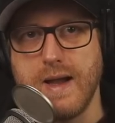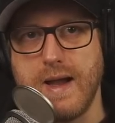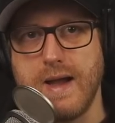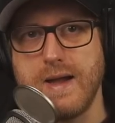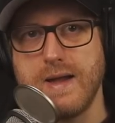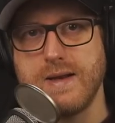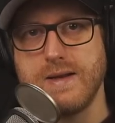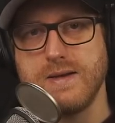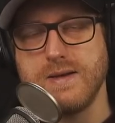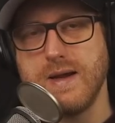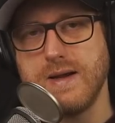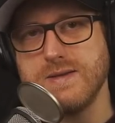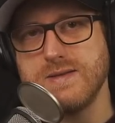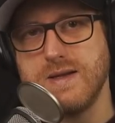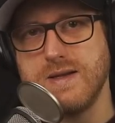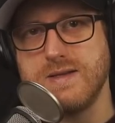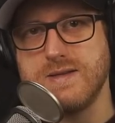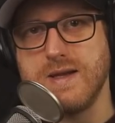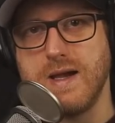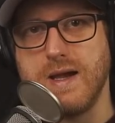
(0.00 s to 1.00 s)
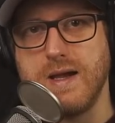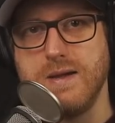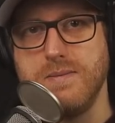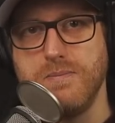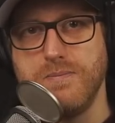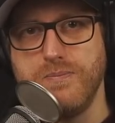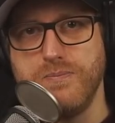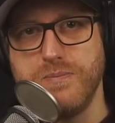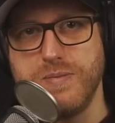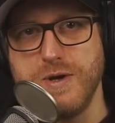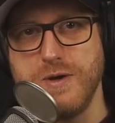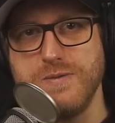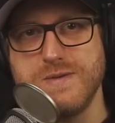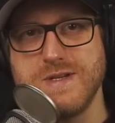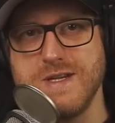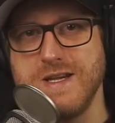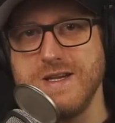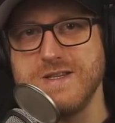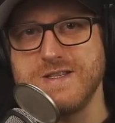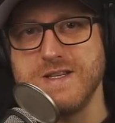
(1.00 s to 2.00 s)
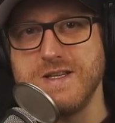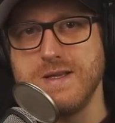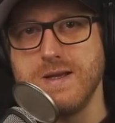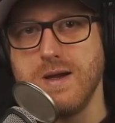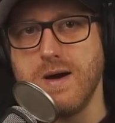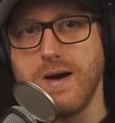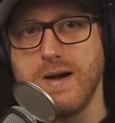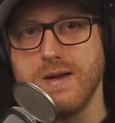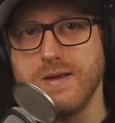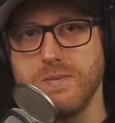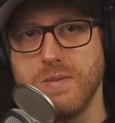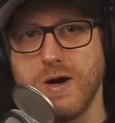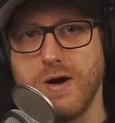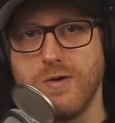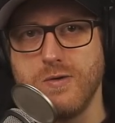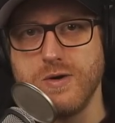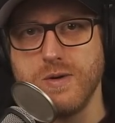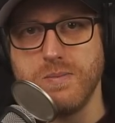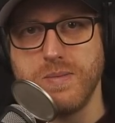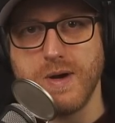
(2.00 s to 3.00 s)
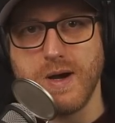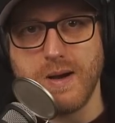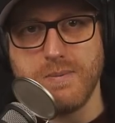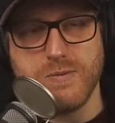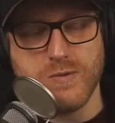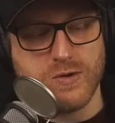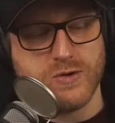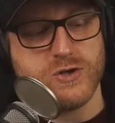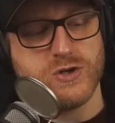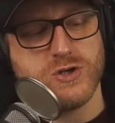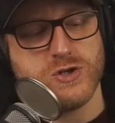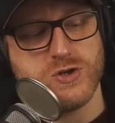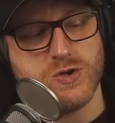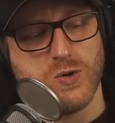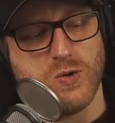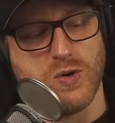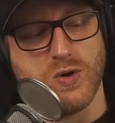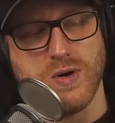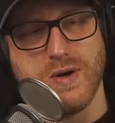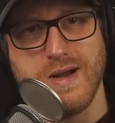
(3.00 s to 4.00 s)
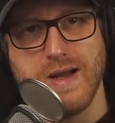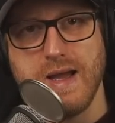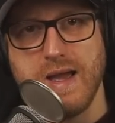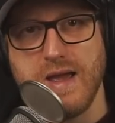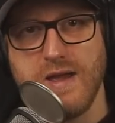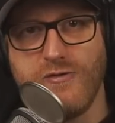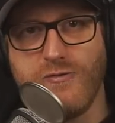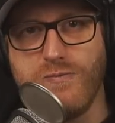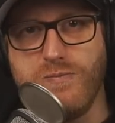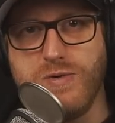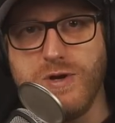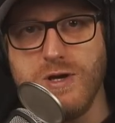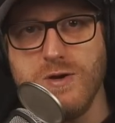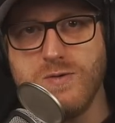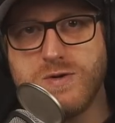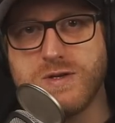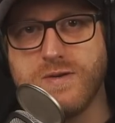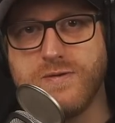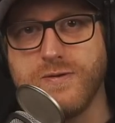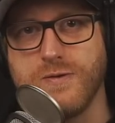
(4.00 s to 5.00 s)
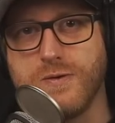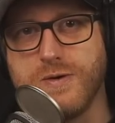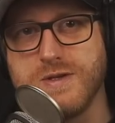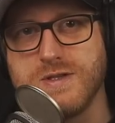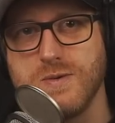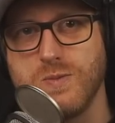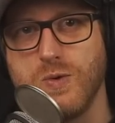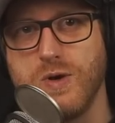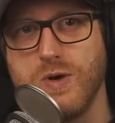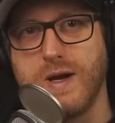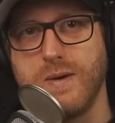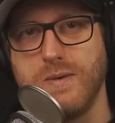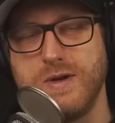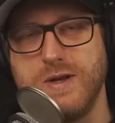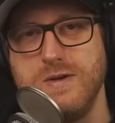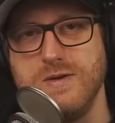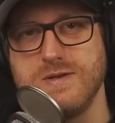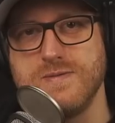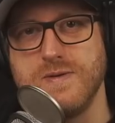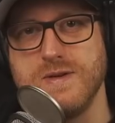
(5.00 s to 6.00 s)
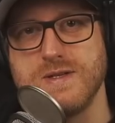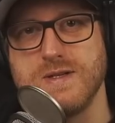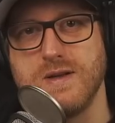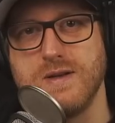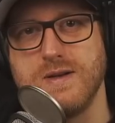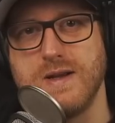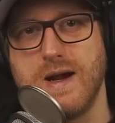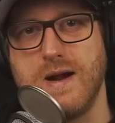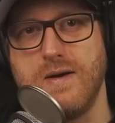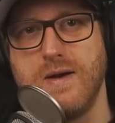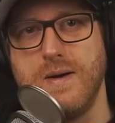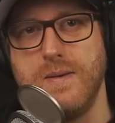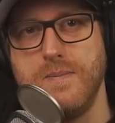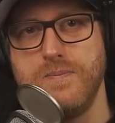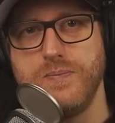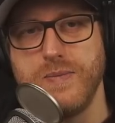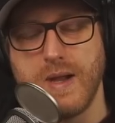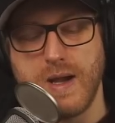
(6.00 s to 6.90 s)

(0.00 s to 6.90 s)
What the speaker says: And as they say, beauty is in the eye of the beholder, but I'm not sure if beautiful is the I would use for the Sundara.